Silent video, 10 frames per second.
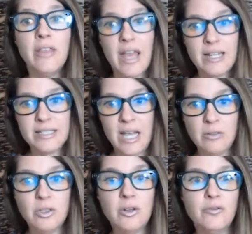That
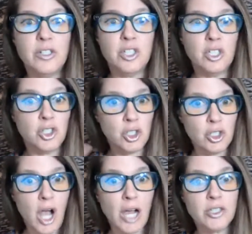download vision
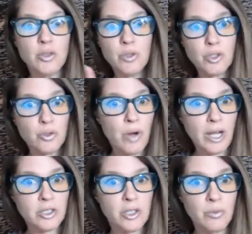should guide you and
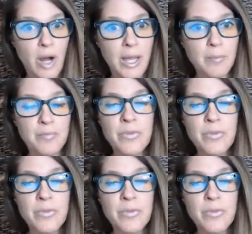direct you, right?